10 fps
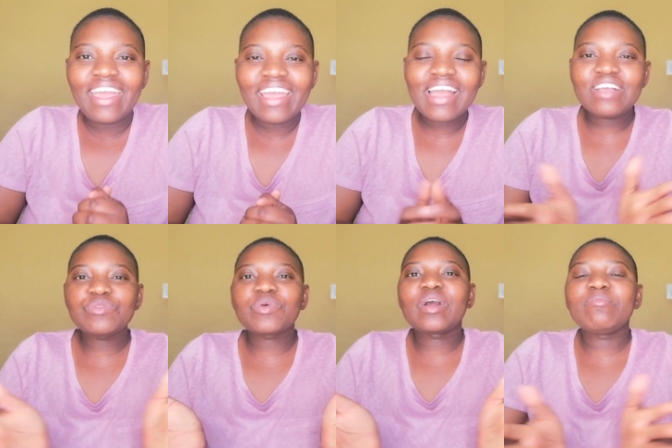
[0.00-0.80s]
Hey guys,
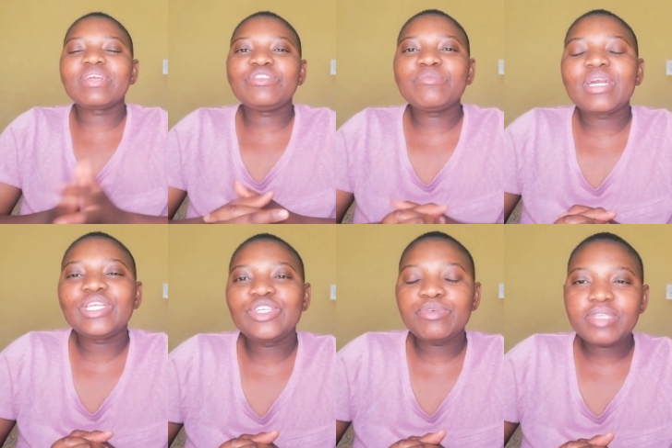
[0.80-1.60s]
welcome back to my
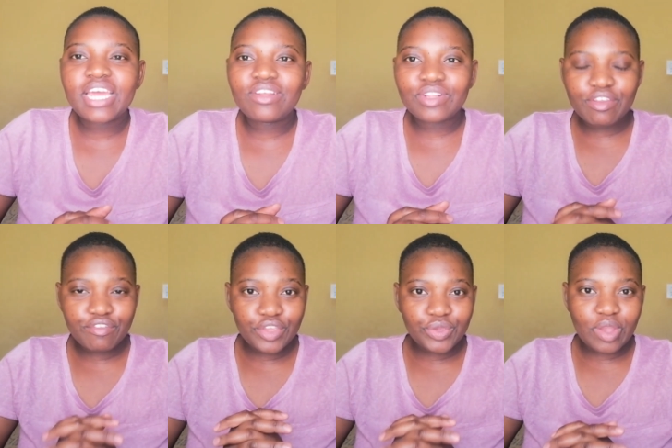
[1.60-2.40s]
YouTube channel. If
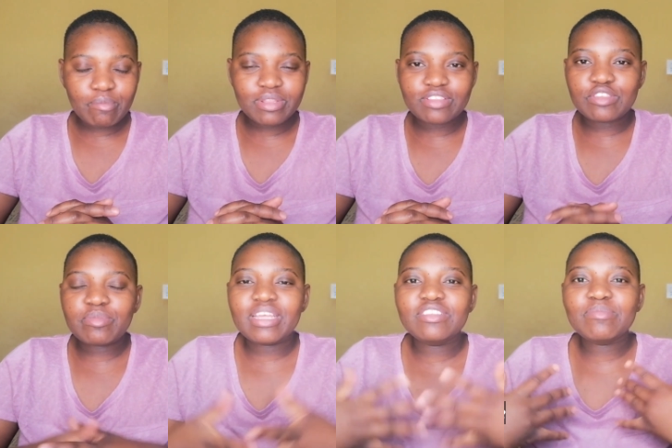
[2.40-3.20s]
you're new up in this
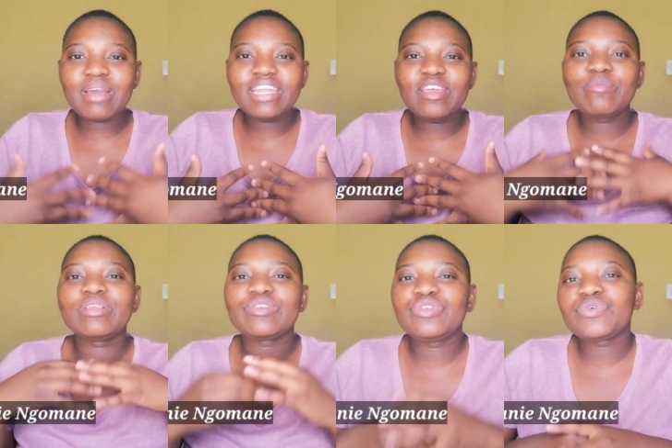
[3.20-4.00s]
place, my name
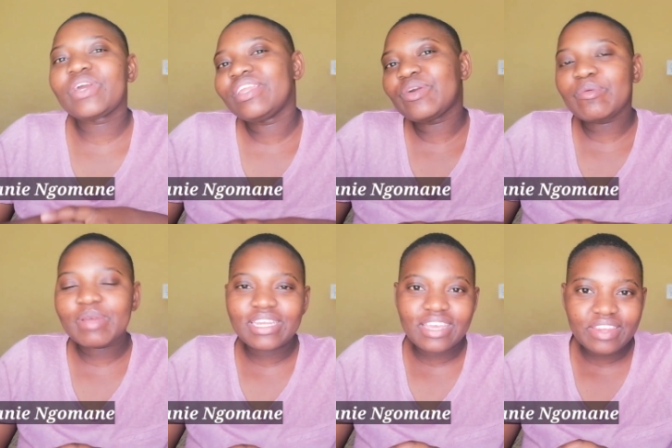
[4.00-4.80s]
is Ntwani
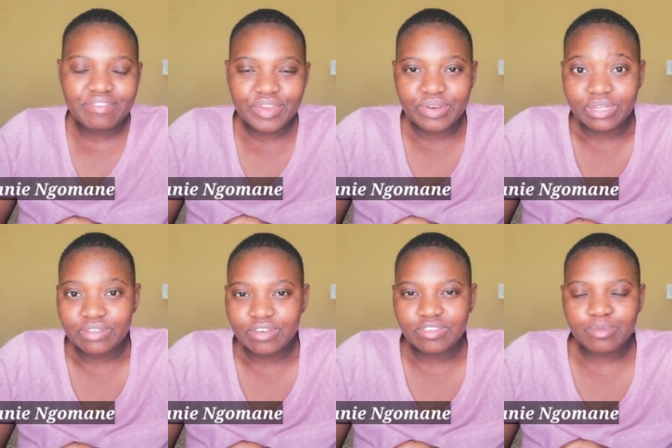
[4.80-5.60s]
Ngomani, and if you're a
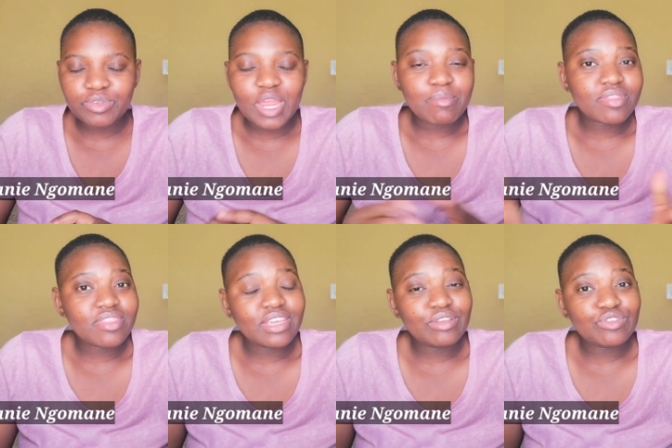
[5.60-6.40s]
returning subscriber,
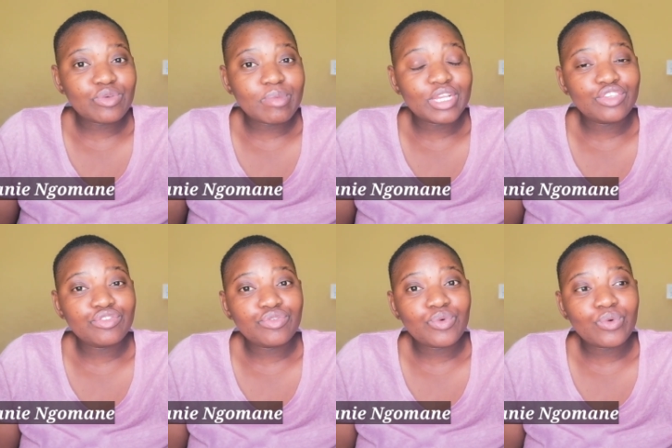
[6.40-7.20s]
thank you so much
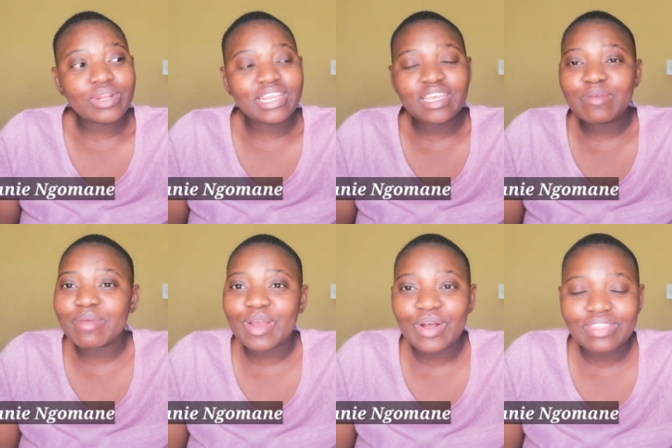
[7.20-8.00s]
for clicking
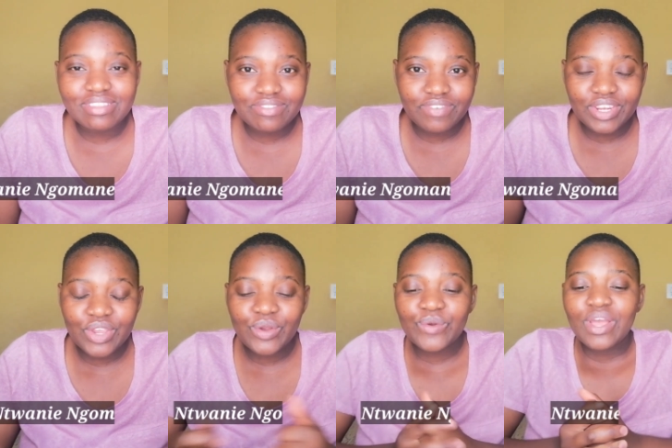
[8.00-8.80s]
back on this
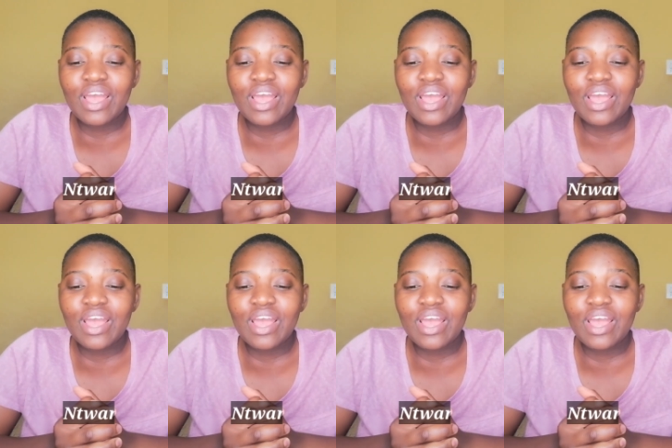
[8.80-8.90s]
video.